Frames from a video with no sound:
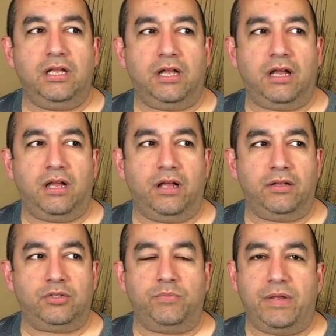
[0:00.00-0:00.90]
uh,
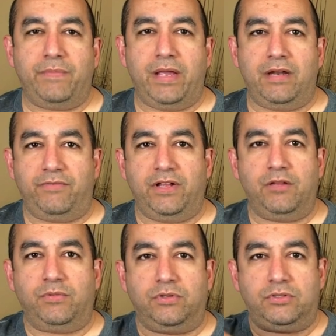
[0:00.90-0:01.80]
to be made
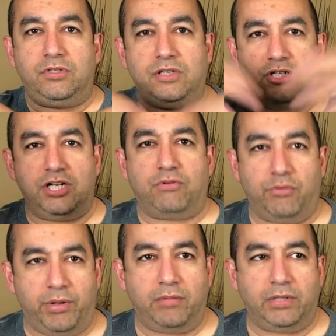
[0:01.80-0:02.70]
available to the general
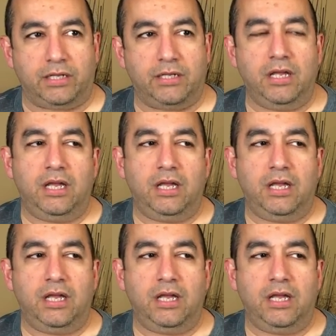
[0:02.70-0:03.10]
public,